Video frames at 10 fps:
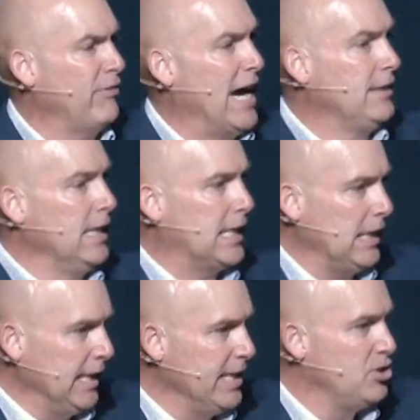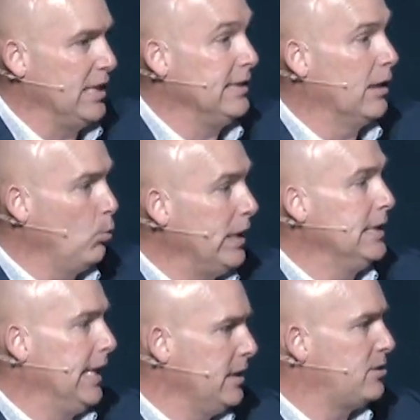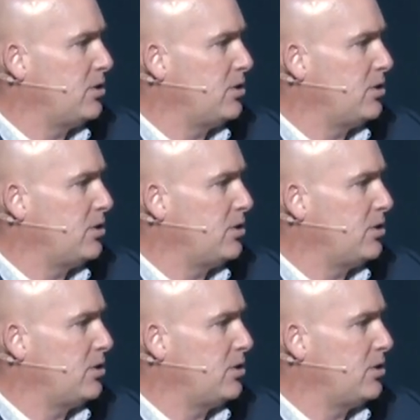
to provide the cleansing that we